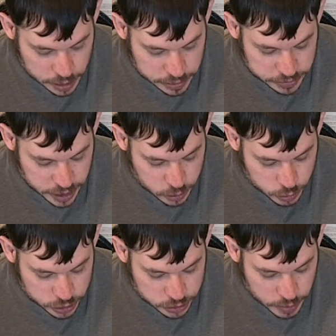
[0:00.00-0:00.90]
In the
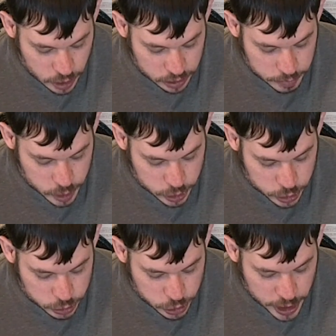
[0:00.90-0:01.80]
tent, which smelled of
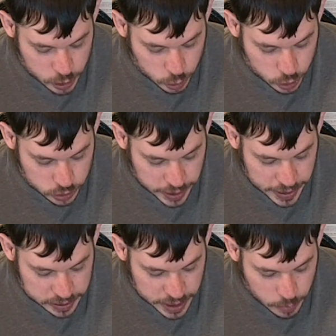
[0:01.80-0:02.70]
mildew, drying wool,
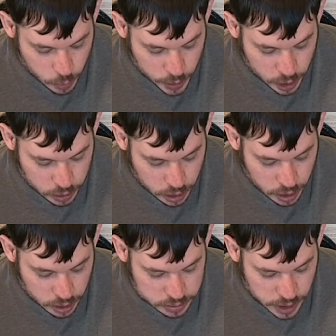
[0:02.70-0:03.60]
and lamp oil,
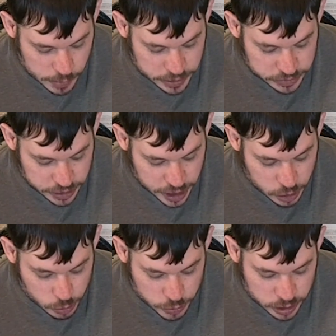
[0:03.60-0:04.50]
Lyman
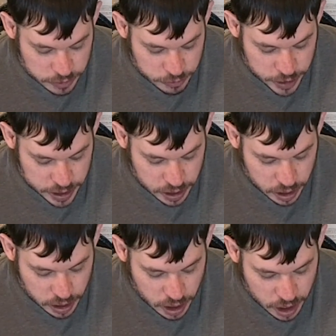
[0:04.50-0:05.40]
said, "Really, Frank,
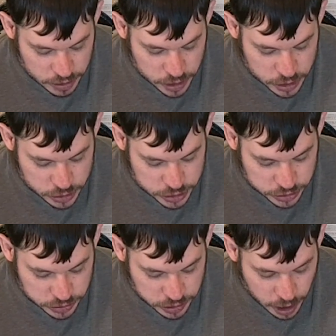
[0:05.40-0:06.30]
I think you're
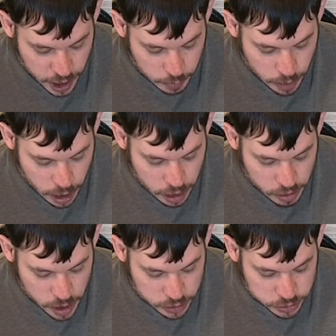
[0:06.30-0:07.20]
just in time.
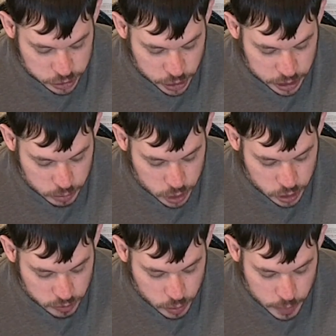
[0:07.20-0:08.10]
Things are starting to
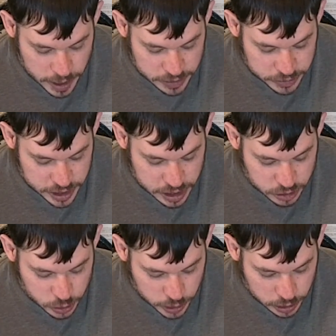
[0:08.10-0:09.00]
move. We may see an
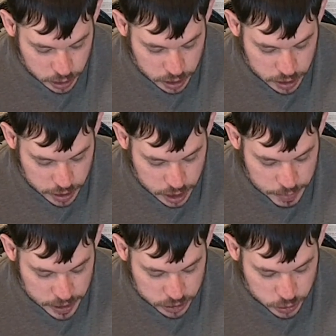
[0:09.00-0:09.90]
end to it."
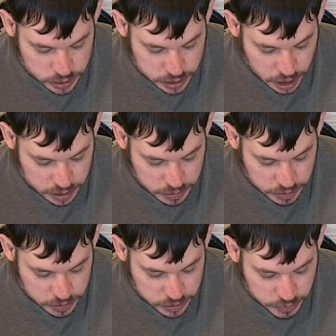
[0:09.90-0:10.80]
He bent to
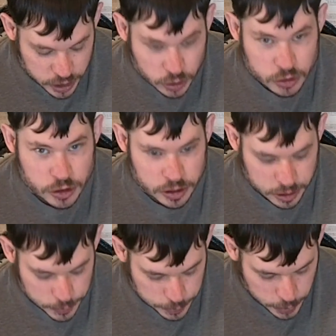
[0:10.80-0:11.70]
unlock his field
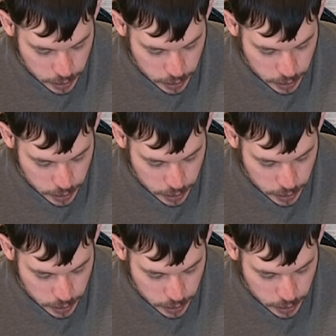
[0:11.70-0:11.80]
trunk.